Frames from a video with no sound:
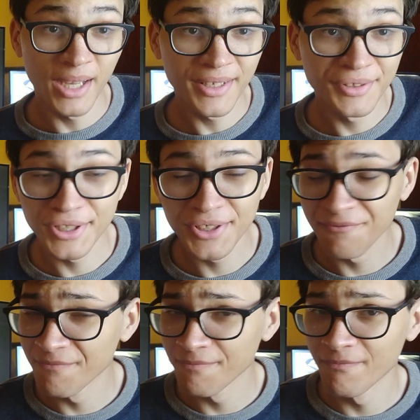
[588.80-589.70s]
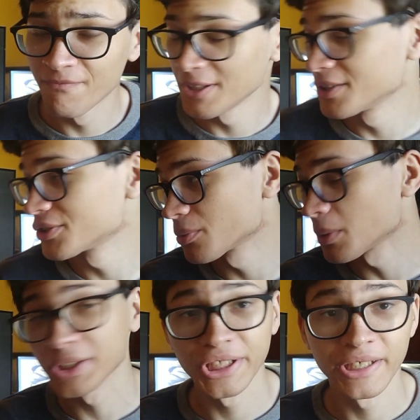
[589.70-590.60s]
I just finished
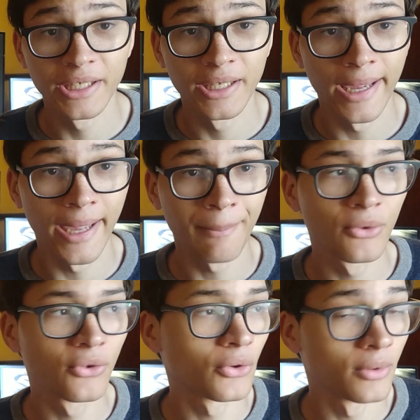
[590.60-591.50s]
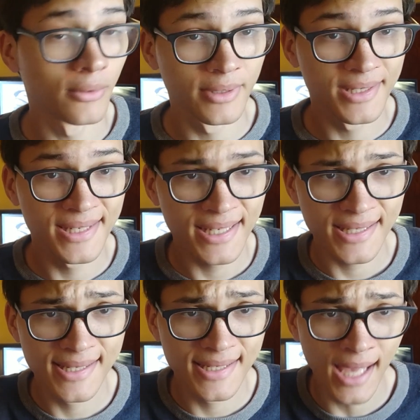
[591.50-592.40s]
watching episode
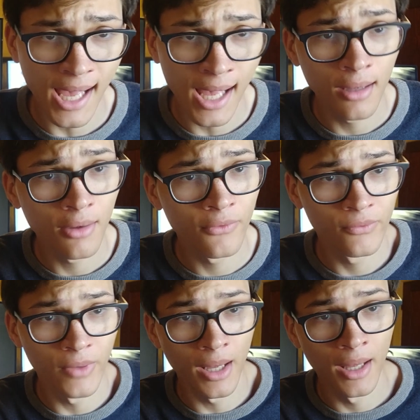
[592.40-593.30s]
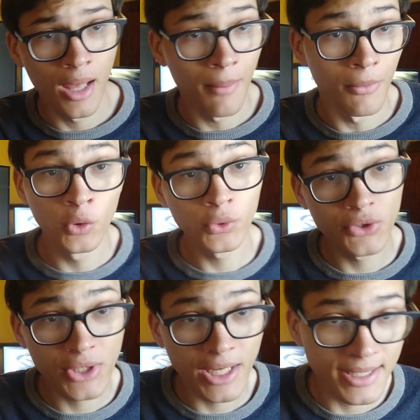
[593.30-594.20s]
6 of Mahou
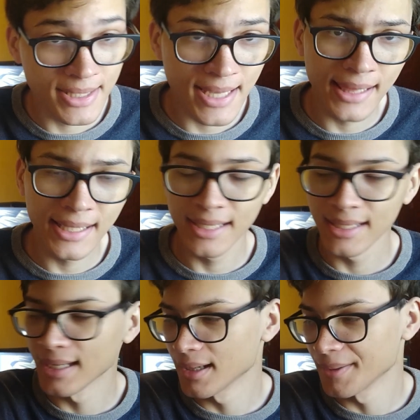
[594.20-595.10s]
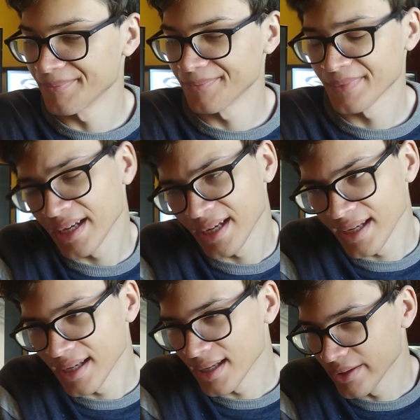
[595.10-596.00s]
Tsukai Sally.
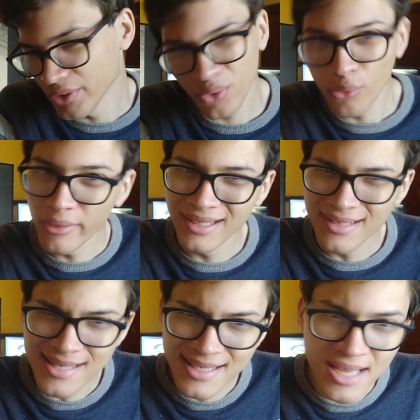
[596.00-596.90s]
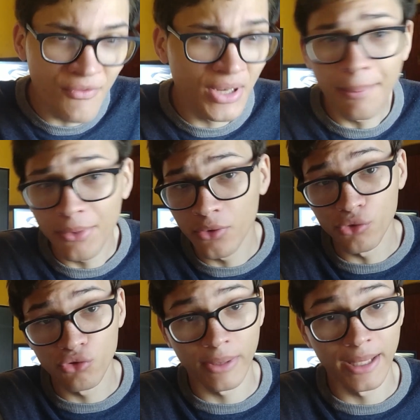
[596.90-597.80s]
There's only 7
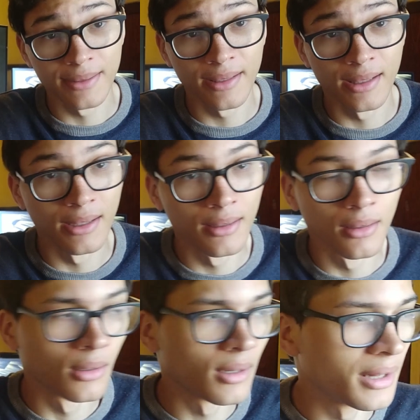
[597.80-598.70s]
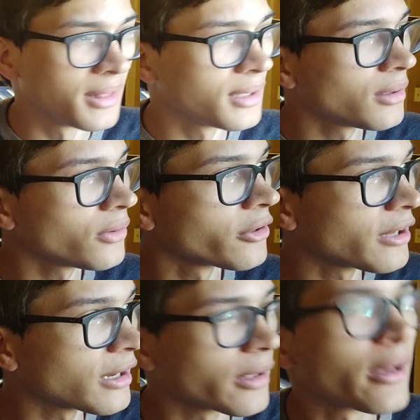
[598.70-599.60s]
episodes translated. I think there's
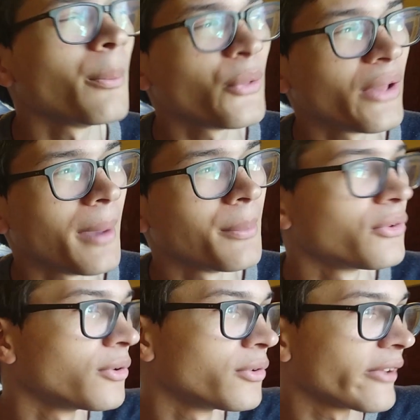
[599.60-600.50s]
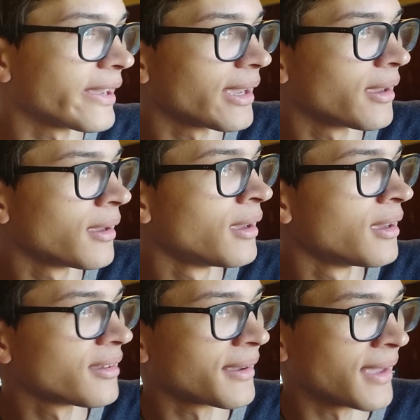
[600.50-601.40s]
like a couple episodes, like
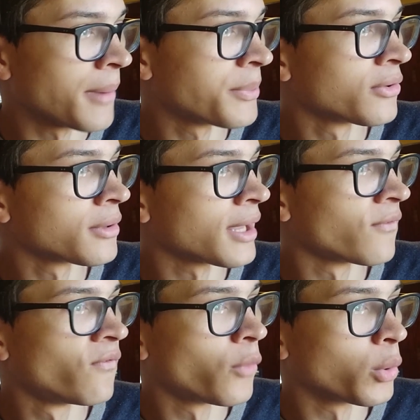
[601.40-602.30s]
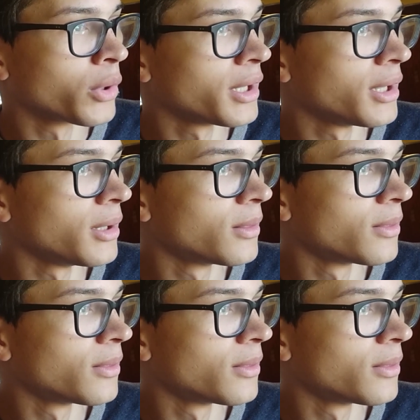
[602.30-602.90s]
it's like episode like 43